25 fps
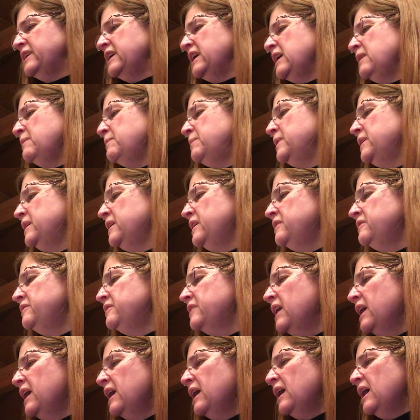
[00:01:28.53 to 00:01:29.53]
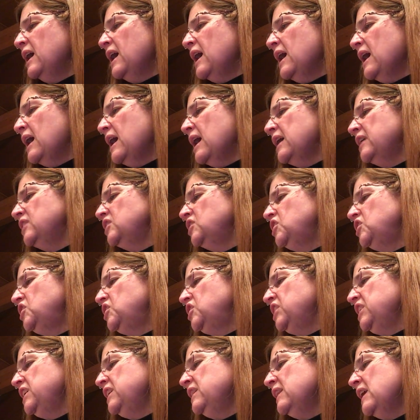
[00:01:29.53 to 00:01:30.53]
Gibbons,
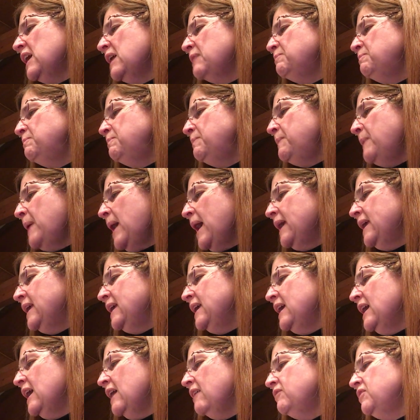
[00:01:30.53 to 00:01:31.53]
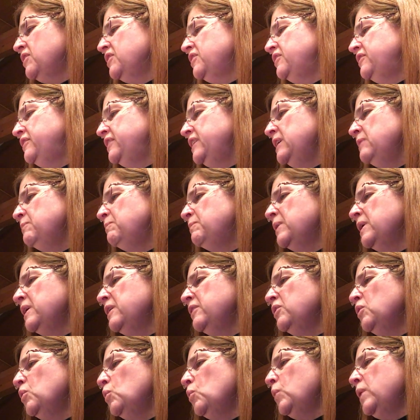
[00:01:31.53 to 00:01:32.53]
she let Becky have the seat
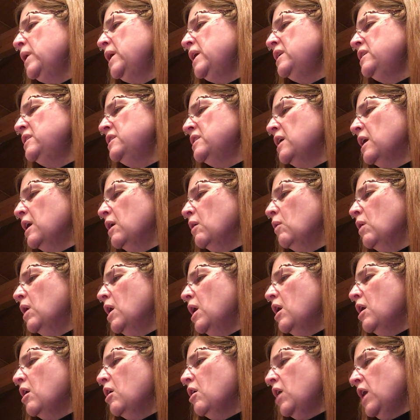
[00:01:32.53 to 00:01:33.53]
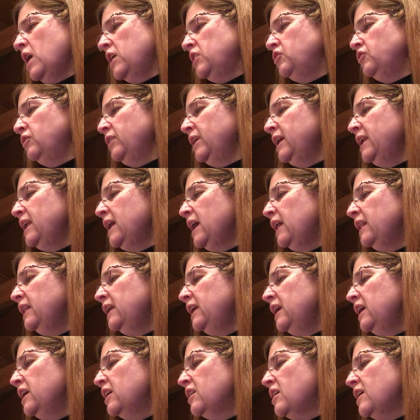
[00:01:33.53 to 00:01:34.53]
by the window. Audrey and
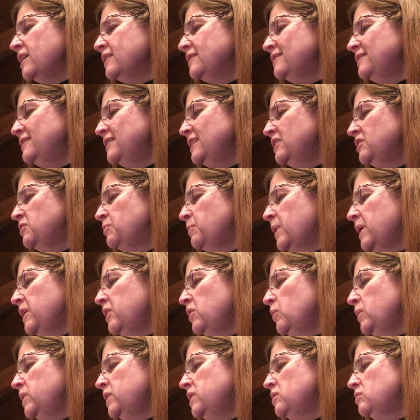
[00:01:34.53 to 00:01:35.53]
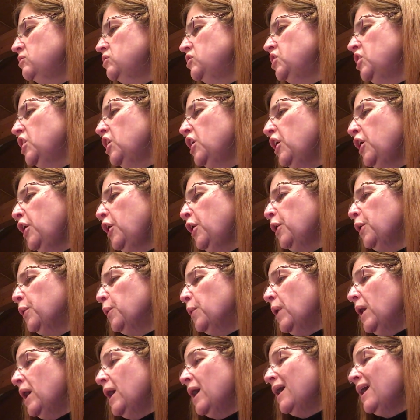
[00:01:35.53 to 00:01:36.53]
Elliot got seats by the window
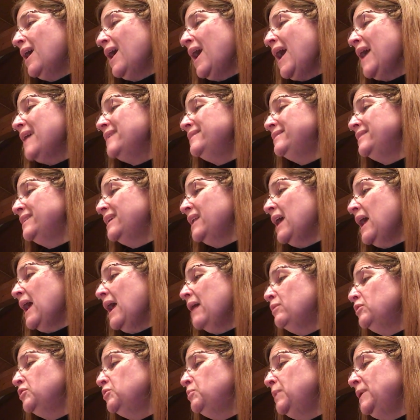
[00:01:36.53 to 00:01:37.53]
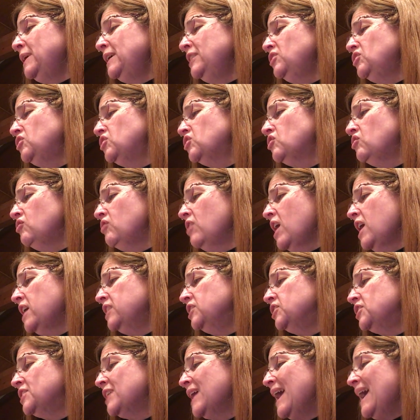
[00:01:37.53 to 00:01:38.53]
too. I said I was being
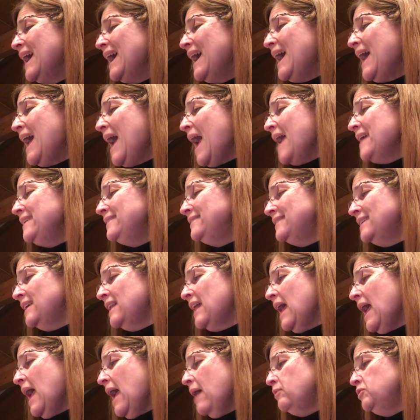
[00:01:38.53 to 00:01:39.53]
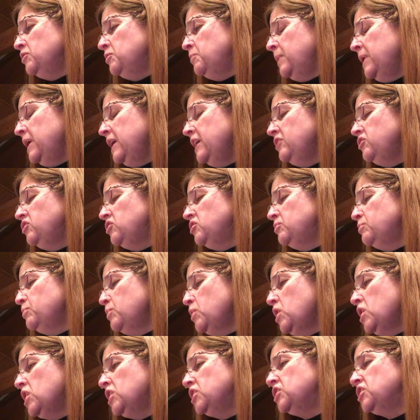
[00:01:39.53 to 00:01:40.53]
scrunched. I said I was being
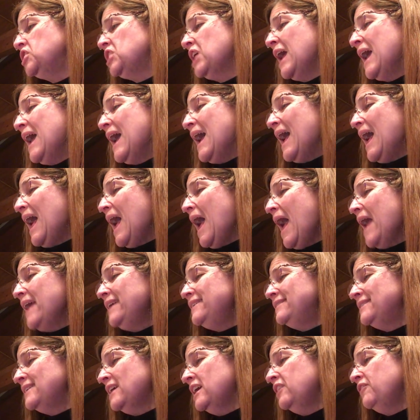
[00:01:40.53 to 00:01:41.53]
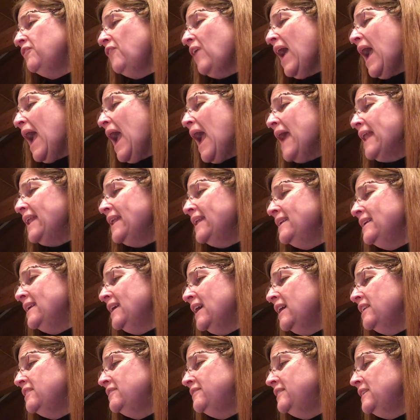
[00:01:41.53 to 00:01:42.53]
smushed. I said if I didn't
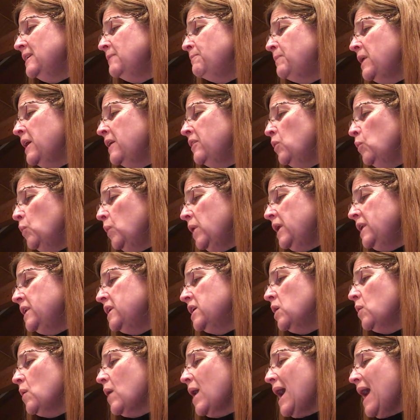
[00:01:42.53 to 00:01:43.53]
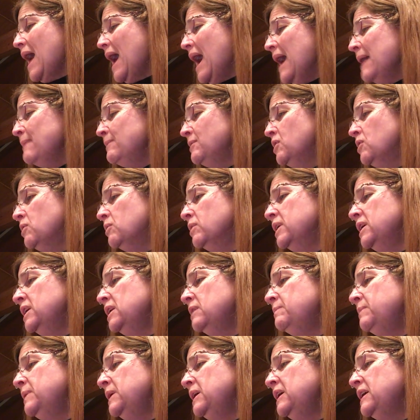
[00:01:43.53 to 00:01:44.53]
get a seat by the window, I'm
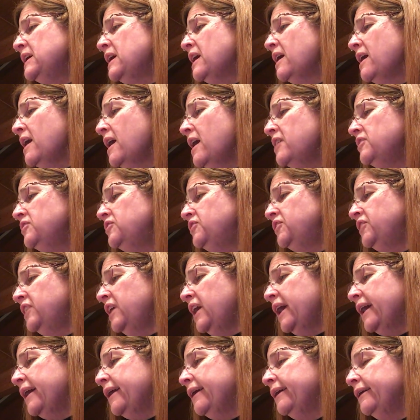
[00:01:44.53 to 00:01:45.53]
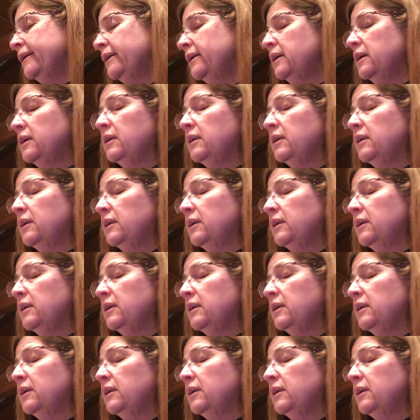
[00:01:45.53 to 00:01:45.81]
going to be car sick.